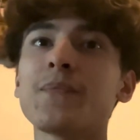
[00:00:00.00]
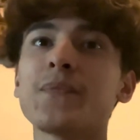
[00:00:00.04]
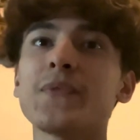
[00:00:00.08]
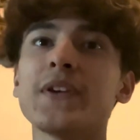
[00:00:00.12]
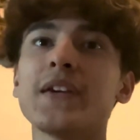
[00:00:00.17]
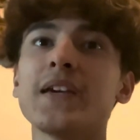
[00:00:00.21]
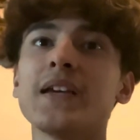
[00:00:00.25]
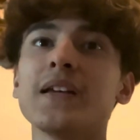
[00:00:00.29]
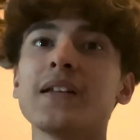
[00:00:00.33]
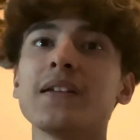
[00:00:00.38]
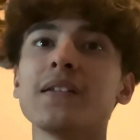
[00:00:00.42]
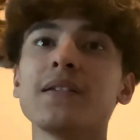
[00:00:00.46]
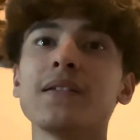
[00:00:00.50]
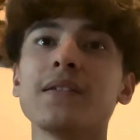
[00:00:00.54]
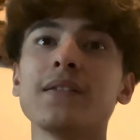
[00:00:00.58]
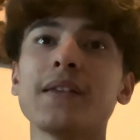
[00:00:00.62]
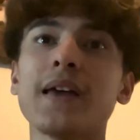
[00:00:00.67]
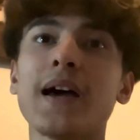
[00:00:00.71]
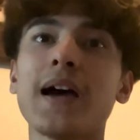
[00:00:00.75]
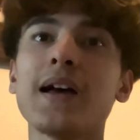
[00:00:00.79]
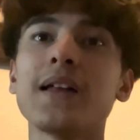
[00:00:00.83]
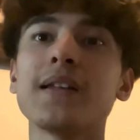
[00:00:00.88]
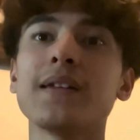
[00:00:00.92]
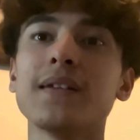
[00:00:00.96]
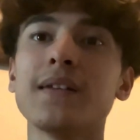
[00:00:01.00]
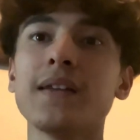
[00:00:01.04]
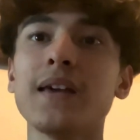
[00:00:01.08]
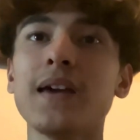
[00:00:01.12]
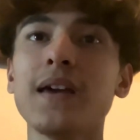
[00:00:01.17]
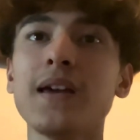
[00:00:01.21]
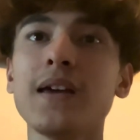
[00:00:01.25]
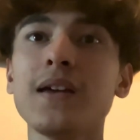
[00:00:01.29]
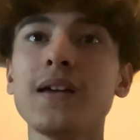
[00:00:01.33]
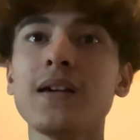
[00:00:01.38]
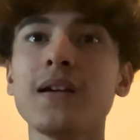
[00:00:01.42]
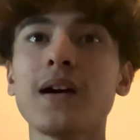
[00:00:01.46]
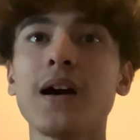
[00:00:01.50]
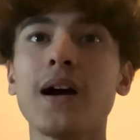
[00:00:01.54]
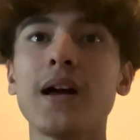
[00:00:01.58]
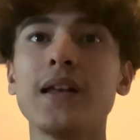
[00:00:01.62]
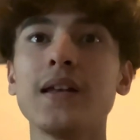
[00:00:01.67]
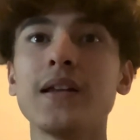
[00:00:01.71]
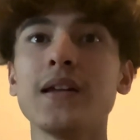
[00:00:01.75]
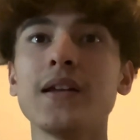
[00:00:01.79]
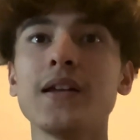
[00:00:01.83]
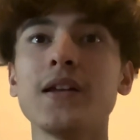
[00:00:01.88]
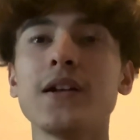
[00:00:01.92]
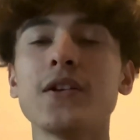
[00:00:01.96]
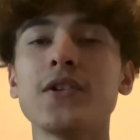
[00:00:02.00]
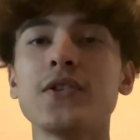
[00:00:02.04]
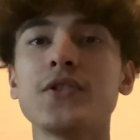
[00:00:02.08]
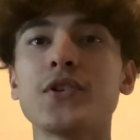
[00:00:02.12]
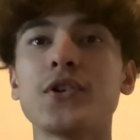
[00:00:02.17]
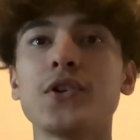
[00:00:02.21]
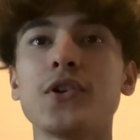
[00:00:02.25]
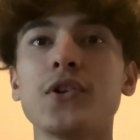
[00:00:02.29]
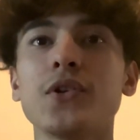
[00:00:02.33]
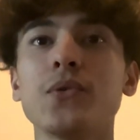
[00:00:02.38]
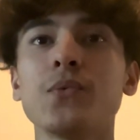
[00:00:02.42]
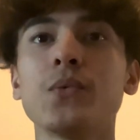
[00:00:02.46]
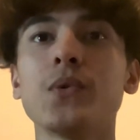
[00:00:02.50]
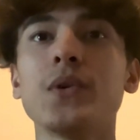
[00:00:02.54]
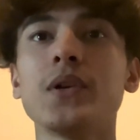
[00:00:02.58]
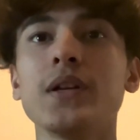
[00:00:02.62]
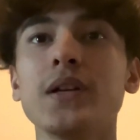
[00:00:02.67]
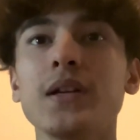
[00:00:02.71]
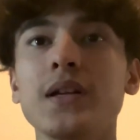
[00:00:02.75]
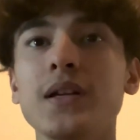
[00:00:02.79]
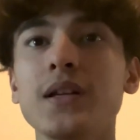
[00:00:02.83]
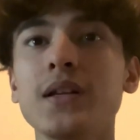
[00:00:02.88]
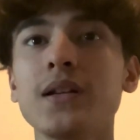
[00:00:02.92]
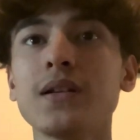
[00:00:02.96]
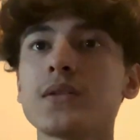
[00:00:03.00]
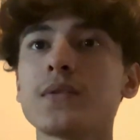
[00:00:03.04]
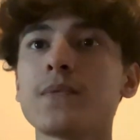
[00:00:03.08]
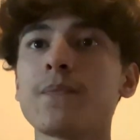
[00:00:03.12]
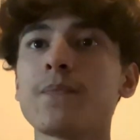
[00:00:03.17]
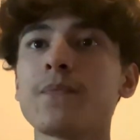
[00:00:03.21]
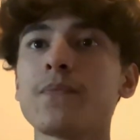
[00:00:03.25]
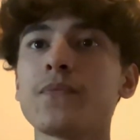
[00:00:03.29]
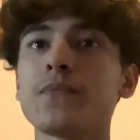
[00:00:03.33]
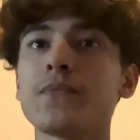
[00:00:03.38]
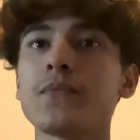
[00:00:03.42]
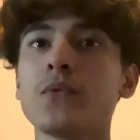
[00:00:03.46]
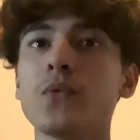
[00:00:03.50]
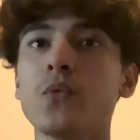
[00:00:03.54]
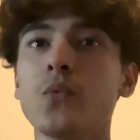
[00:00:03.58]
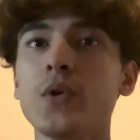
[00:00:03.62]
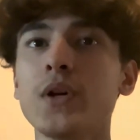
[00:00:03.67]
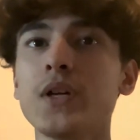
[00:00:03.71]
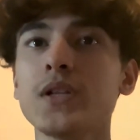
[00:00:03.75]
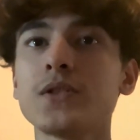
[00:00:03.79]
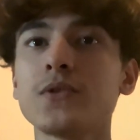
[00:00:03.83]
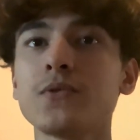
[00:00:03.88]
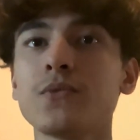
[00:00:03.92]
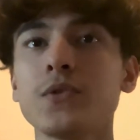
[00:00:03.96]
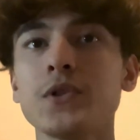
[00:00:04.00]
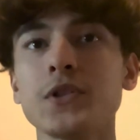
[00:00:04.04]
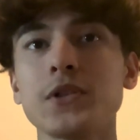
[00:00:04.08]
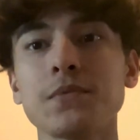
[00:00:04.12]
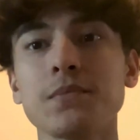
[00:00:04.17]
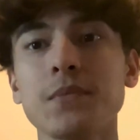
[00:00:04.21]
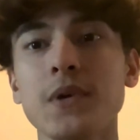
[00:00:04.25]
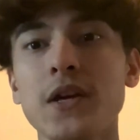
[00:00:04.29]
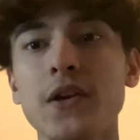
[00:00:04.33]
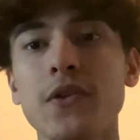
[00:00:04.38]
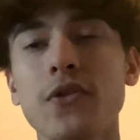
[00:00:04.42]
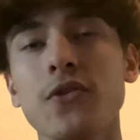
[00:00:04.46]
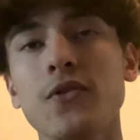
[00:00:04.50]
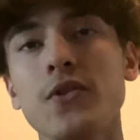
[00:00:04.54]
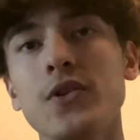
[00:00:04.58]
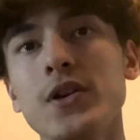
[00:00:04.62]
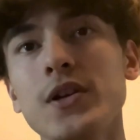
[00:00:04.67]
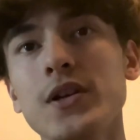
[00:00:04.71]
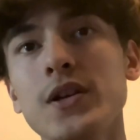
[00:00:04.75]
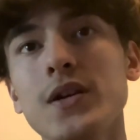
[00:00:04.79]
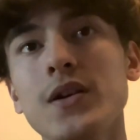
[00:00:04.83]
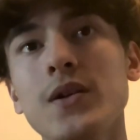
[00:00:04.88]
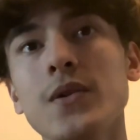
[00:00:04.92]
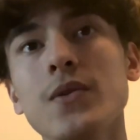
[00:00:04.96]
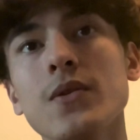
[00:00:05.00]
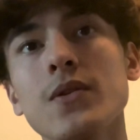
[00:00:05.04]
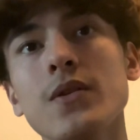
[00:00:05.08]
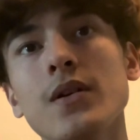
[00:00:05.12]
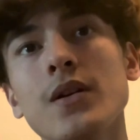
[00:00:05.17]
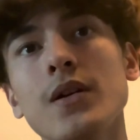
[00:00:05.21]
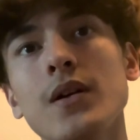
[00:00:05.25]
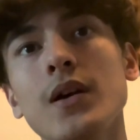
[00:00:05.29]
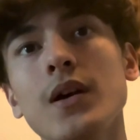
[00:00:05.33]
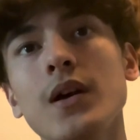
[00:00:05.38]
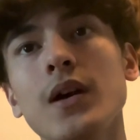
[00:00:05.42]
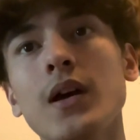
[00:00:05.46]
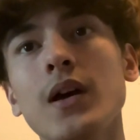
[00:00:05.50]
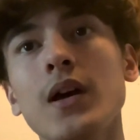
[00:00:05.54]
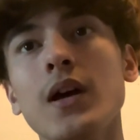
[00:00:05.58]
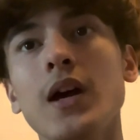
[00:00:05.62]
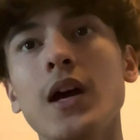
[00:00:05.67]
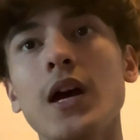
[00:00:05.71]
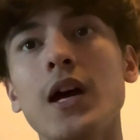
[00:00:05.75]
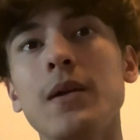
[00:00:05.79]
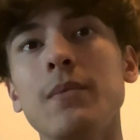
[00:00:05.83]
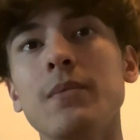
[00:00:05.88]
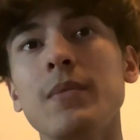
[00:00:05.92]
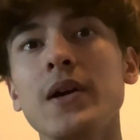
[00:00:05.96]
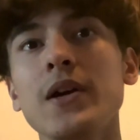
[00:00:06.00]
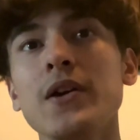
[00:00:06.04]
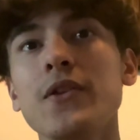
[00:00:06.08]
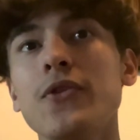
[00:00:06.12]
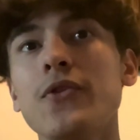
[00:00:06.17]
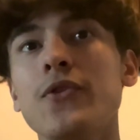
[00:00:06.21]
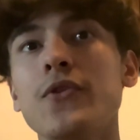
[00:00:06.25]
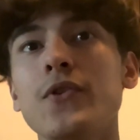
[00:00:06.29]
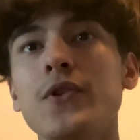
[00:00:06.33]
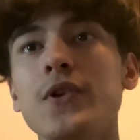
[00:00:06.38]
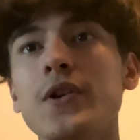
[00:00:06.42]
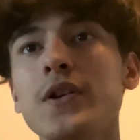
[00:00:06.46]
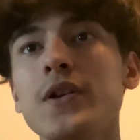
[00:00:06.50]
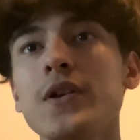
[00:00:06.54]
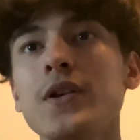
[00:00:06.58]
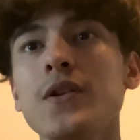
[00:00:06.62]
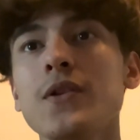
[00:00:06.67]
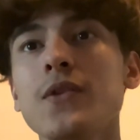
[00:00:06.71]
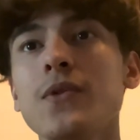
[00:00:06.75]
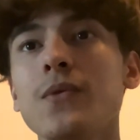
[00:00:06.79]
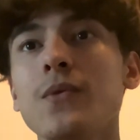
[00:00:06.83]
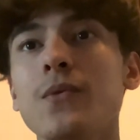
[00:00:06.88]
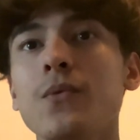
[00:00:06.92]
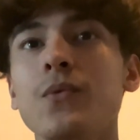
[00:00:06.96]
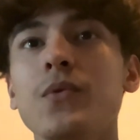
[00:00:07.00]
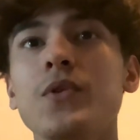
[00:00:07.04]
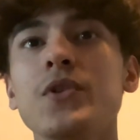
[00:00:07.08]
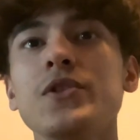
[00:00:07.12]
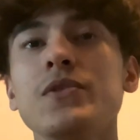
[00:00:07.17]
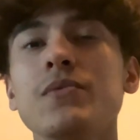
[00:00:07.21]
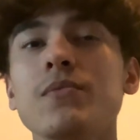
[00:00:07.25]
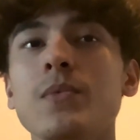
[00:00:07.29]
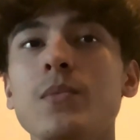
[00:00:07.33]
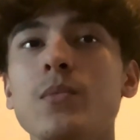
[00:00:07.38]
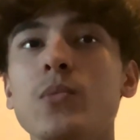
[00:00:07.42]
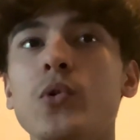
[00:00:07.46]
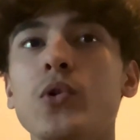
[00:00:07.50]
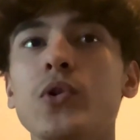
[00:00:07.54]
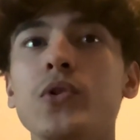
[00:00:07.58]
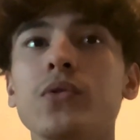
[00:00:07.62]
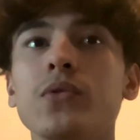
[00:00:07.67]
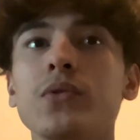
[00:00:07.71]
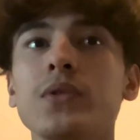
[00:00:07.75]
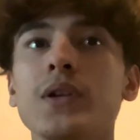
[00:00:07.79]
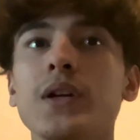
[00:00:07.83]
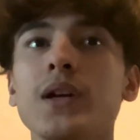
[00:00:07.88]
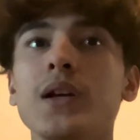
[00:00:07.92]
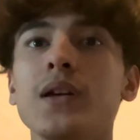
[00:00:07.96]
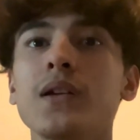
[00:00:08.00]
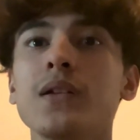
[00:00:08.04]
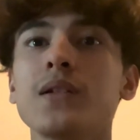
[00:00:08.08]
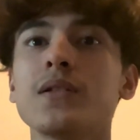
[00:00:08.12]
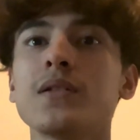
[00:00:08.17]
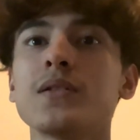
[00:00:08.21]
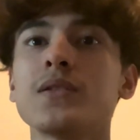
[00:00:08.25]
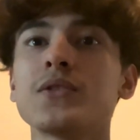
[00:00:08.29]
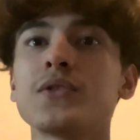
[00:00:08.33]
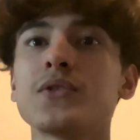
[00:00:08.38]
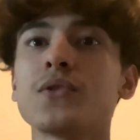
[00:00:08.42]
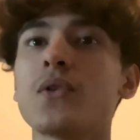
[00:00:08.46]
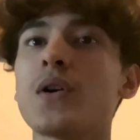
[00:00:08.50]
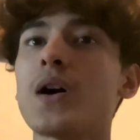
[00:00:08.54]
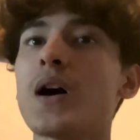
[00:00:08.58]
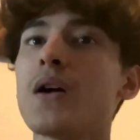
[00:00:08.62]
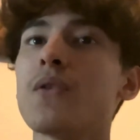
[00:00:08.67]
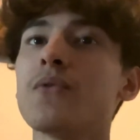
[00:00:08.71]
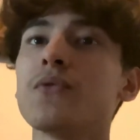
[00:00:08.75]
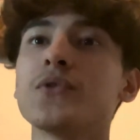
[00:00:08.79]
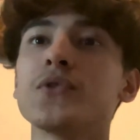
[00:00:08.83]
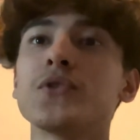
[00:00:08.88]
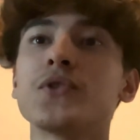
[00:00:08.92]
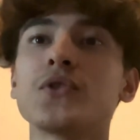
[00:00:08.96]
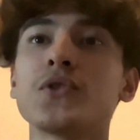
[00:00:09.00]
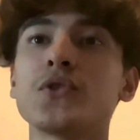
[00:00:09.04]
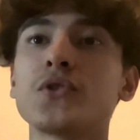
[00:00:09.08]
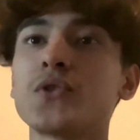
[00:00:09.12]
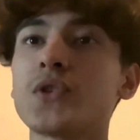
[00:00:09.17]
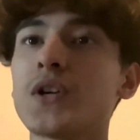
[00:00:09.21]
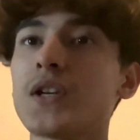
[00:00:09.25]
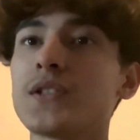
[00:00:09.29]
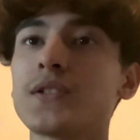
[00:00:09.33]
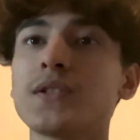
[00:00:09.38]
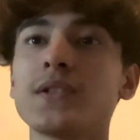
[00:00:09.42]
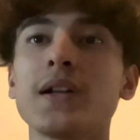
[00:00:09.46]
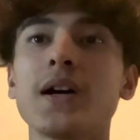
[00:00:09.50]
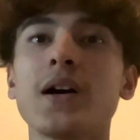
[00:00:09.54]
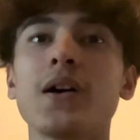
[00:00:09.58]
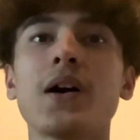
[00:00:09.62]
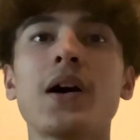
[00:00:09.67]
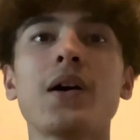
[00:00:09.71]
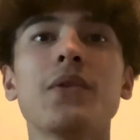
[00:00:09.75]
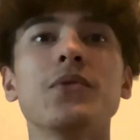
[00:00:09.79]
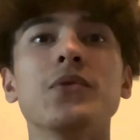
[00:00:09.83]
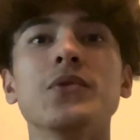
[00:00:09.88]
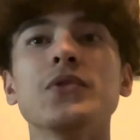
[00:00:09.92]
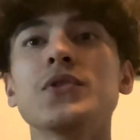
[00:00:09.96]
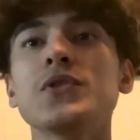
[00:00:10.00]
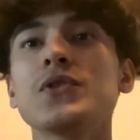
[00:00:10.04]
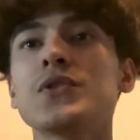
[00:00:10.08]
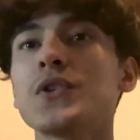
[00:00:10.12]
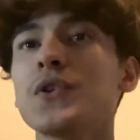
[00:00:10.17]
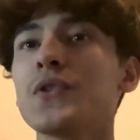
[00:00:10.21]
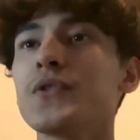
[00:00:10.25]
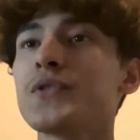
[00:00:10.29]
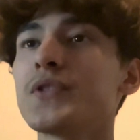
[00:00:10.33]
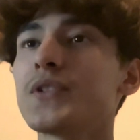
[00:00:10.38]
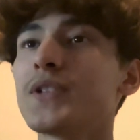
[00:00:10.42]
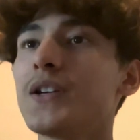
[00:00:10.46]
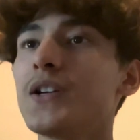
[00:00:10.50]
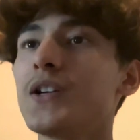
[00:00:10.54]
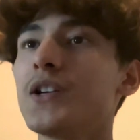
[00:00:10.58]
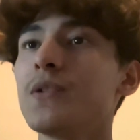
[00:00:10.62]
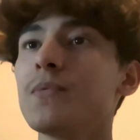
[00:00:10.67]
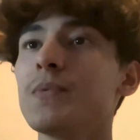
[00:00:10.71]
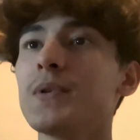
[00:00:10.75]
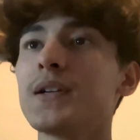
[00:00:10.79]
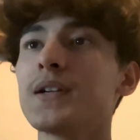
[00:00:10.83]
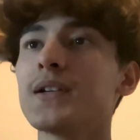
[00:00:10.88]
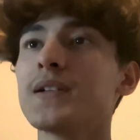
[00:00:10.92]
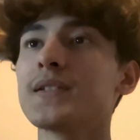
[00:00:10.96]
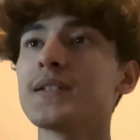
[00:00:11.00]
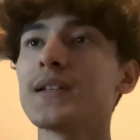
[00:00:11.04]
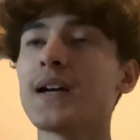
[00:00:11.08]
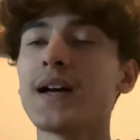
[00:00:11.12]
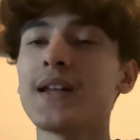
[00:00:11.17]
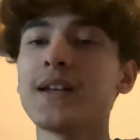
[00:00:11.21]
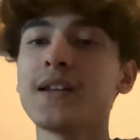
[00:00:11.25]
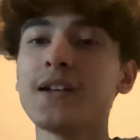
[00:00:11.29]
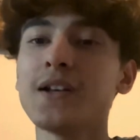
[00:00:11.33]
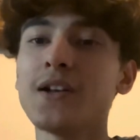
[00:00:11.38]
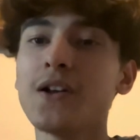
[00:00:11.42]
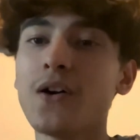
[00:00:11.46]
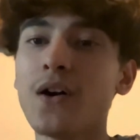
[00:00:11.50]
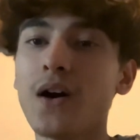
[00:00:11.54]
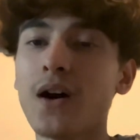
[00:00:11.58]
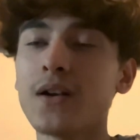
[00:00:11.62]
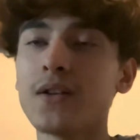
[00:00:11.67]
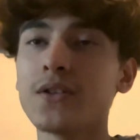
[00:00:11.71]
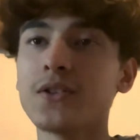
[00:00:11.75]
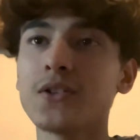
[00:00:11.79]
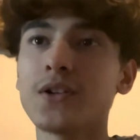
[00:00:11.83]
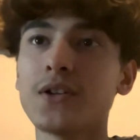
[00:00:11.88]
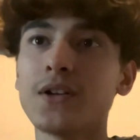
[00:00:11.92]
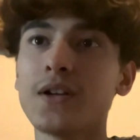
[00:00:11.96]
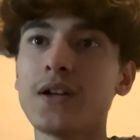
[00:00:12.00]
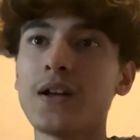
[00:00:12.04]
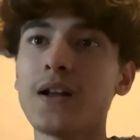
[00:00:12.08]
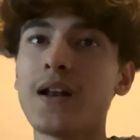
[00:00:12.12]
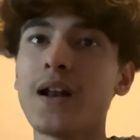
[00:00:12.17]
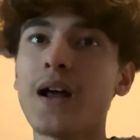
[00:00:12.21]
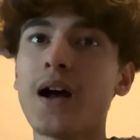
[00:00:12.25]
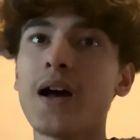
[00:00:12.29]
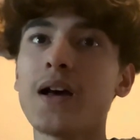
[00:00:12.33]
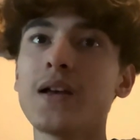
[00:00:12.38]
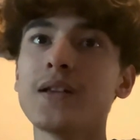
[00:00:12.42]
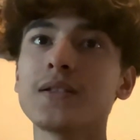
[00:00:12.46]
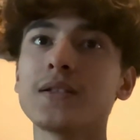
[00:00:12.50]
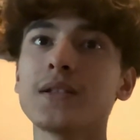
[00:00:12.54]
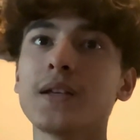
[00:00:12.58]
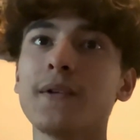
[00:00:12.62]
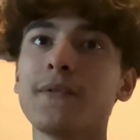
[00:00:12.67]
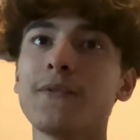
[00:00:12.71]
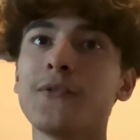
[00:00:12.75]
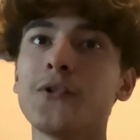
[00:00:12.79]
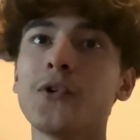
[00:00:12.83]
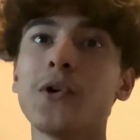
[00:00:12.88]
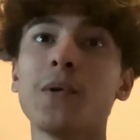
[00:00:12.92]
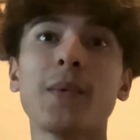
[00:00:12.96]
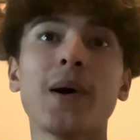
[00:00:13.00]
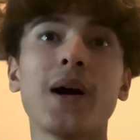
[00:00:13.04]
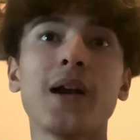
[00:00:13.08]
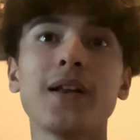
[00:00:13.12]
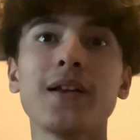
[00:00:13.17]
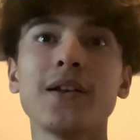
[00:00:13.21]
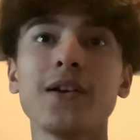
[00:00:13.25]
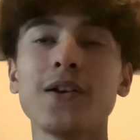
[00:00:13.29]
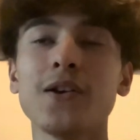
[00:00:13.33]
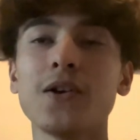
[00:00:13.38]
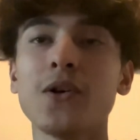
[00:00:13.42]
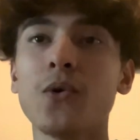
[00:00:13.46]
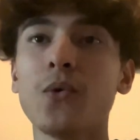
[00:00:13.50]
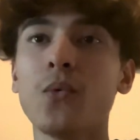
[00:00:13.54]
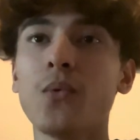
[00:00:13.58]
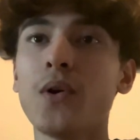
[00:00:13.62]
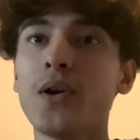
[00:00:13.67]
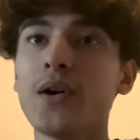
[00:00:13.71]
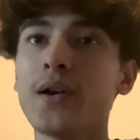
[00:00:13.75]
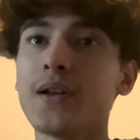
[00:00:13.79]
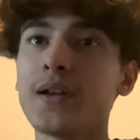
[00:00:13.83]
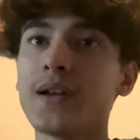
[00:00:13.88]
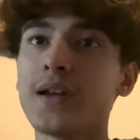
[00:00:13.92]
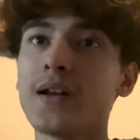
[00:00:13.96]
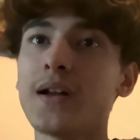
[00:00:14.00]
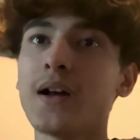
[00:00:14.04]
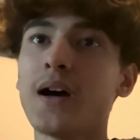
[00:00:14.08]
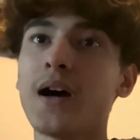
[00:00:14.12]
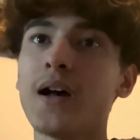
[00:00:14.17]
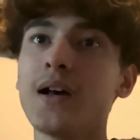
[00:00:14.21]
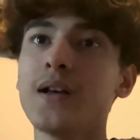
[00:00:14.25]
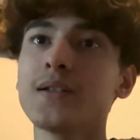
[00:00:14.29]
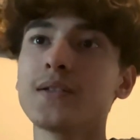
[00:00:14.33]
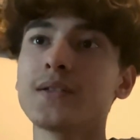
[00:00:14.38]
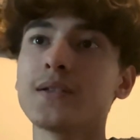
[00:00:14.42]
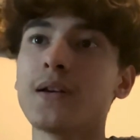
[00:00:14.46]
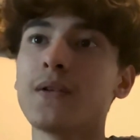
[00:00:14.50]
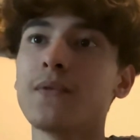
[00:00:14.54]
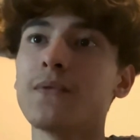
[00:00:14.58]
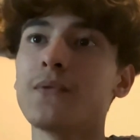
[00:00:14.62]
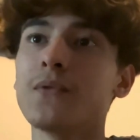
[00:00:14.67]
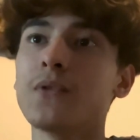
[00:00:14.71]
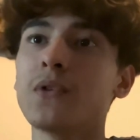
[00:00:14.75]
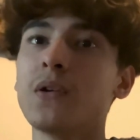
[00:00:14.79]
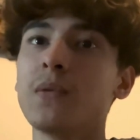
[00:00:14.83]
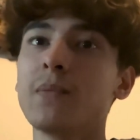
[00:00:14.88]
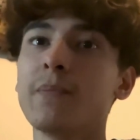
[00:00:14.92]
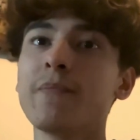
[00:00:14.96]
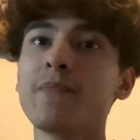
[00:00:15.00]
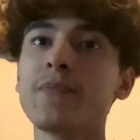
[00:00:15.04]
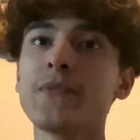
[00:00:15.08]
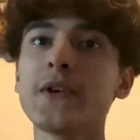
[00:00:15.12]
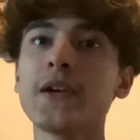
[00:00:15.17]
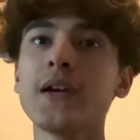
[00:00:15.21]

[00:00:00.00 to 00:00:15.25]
And that day, I needed to turn one in, which was May thirtieth. And May thirtieth was Memorial Day. So I was stressing out. I was so scared because I didn't know how to turn in an I S F form. I didn't know where to get an I S F form.